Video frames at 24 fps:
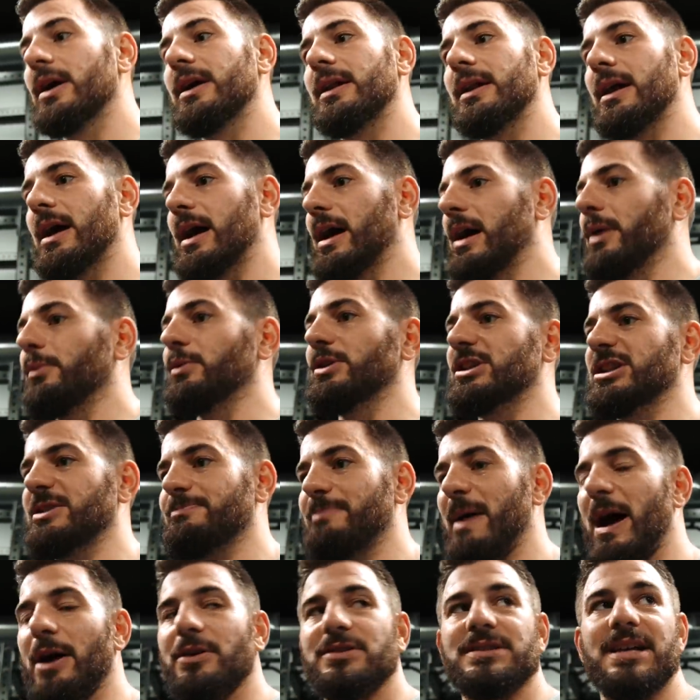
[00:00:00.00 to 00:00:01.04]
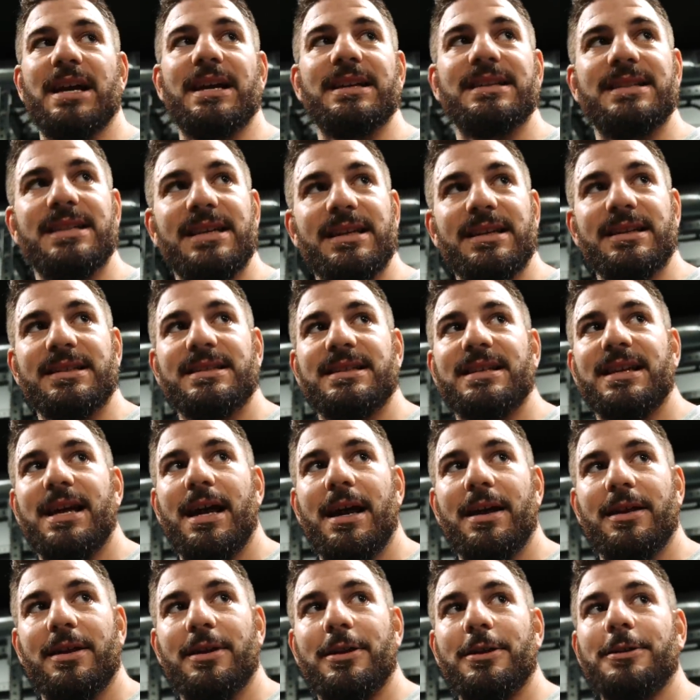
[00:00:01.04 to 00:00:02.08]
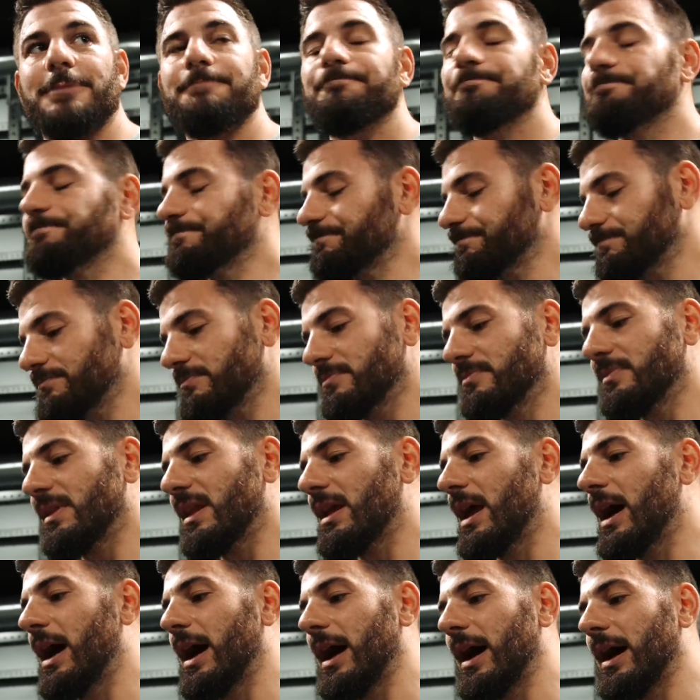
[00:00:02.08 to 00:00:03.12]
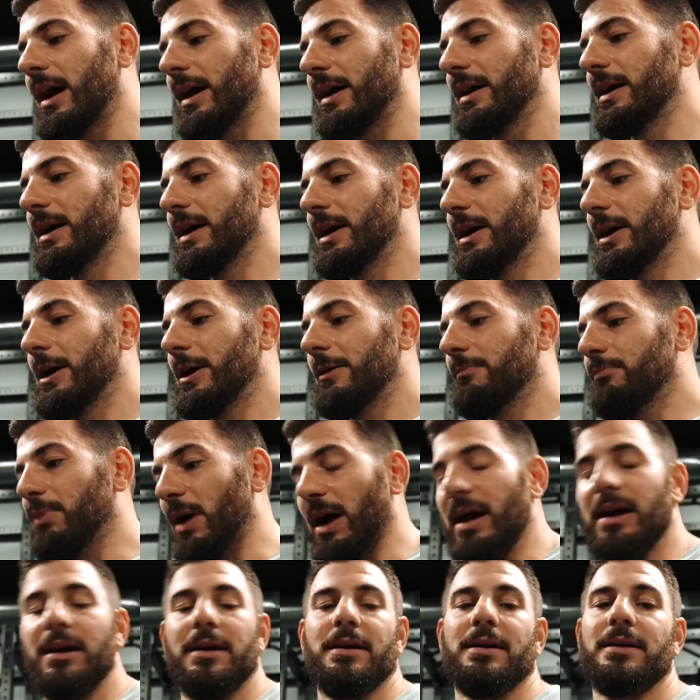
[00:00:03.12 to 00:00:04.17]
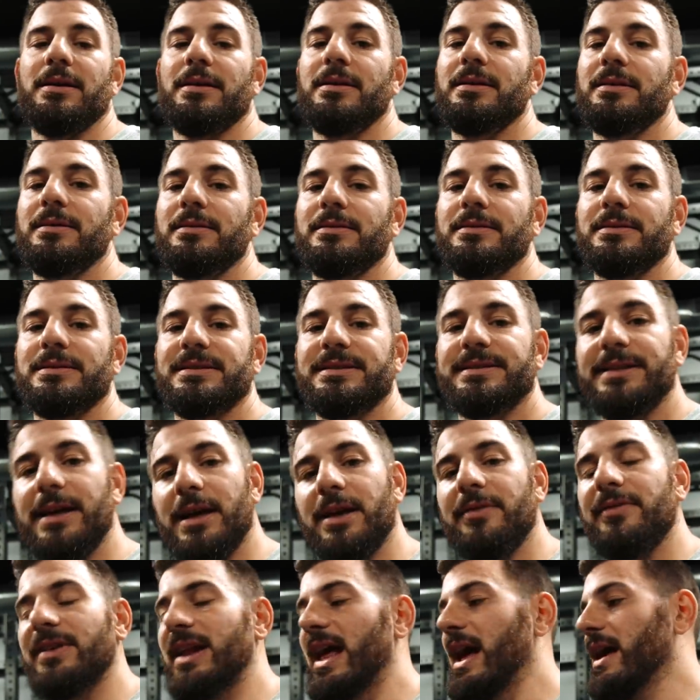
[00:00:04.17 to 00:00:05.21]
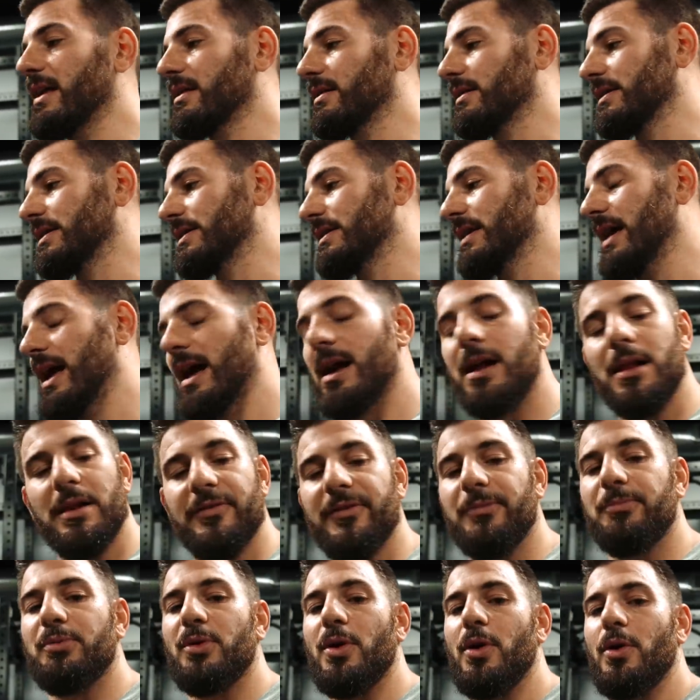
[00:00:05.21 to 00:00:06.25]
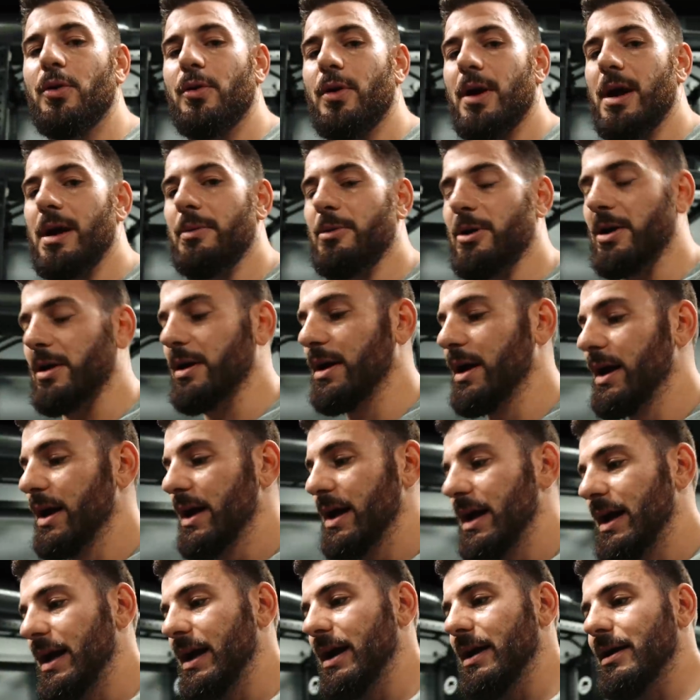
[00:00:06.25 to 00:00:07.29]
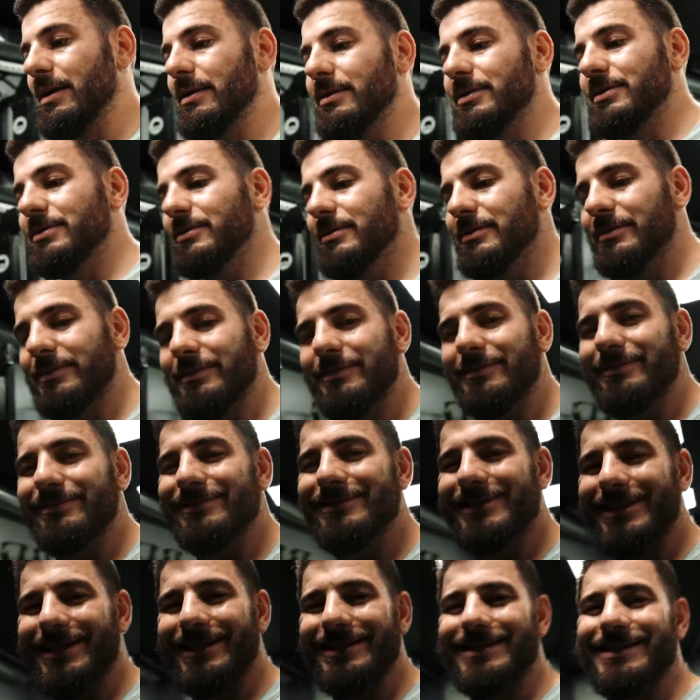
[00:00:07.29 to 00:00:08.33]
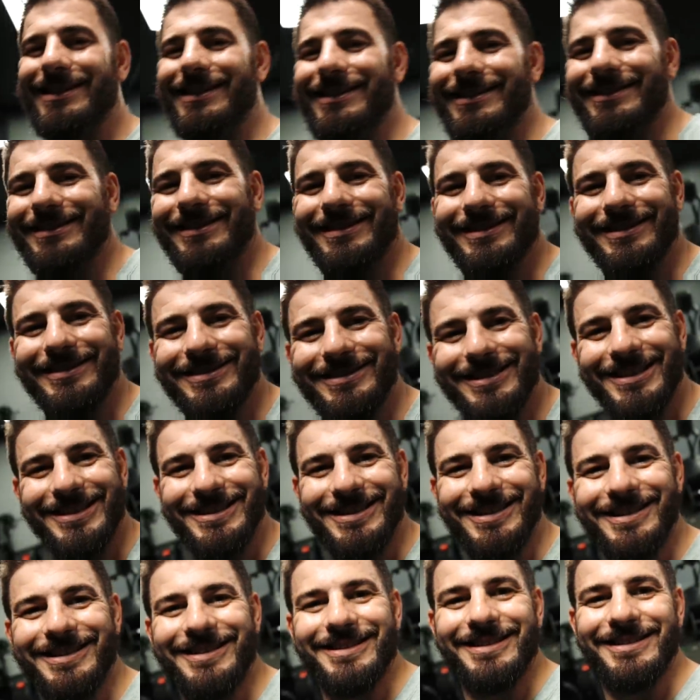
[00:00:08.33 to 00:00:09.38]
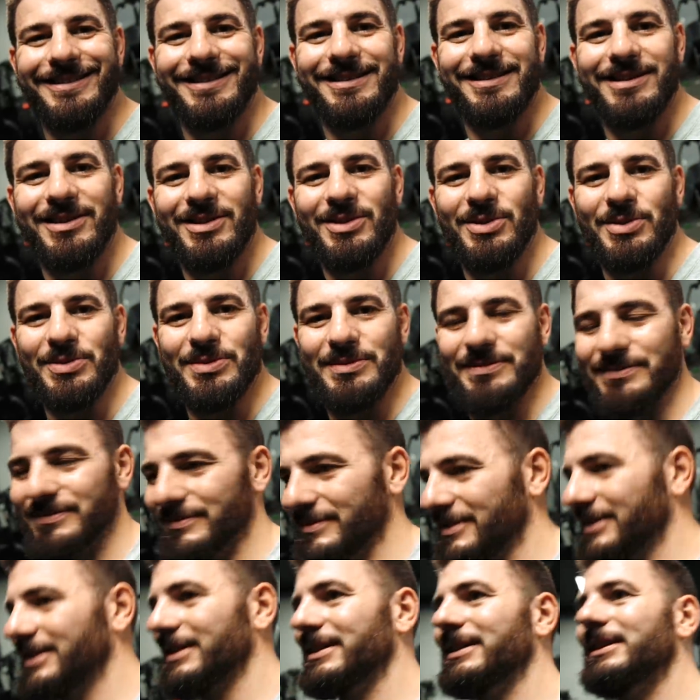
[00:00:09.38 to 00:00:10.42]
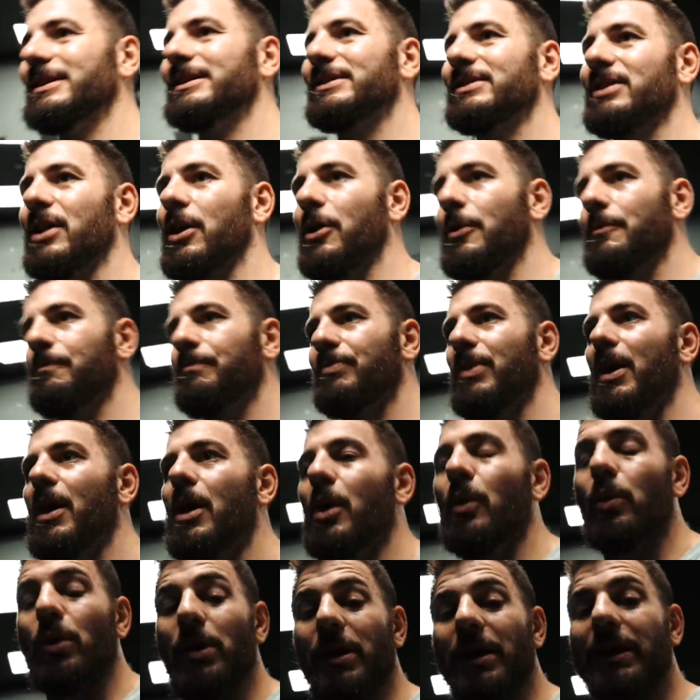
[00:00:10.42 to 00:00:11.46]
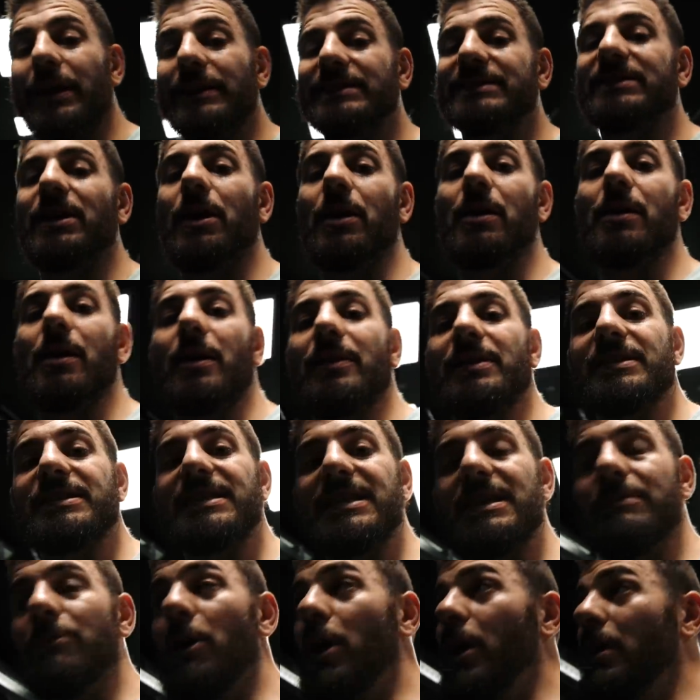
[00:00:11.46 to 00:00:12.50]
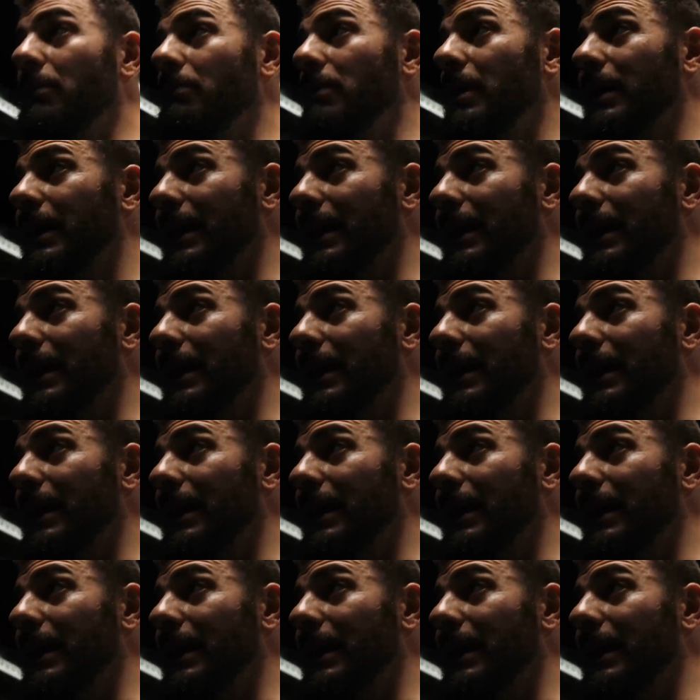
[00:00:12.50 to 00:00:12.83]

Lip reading: it. We just bounce ideas together. But stud of an athlete, hell of a programmer, and just a good dude. So we're gonna get started on this EMOM